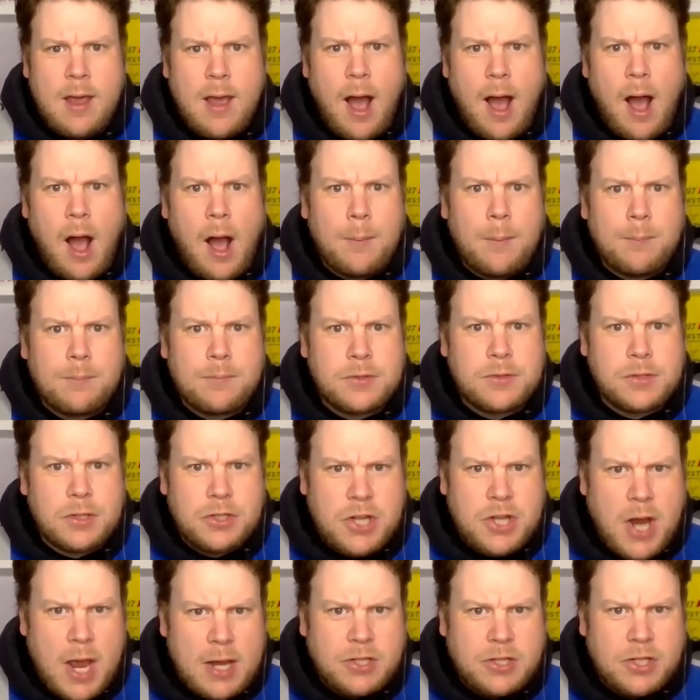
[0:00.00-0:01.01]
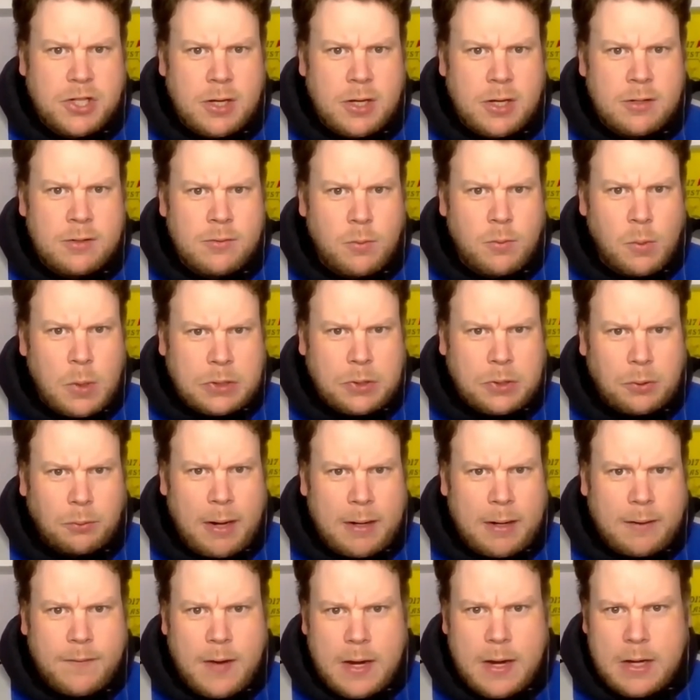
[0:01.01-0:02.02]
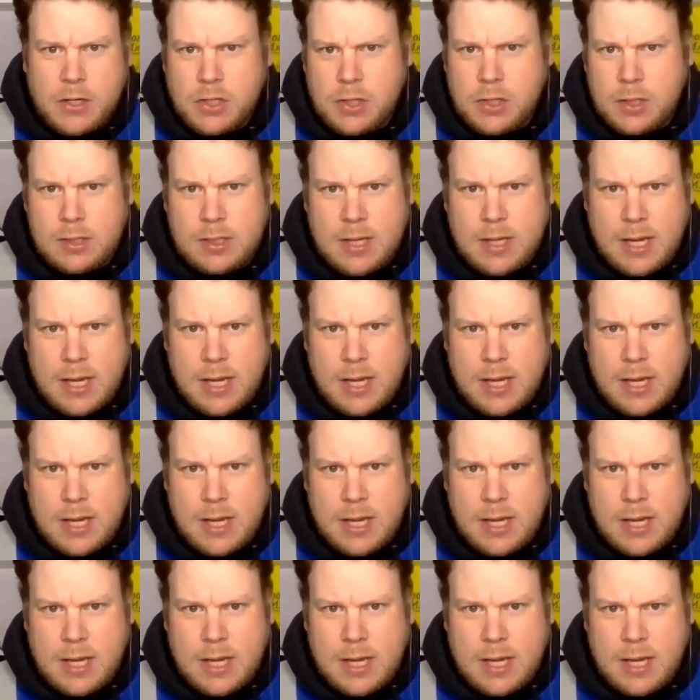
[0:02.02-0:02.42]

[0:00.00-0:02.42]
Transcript: um, suggestion with the renovations,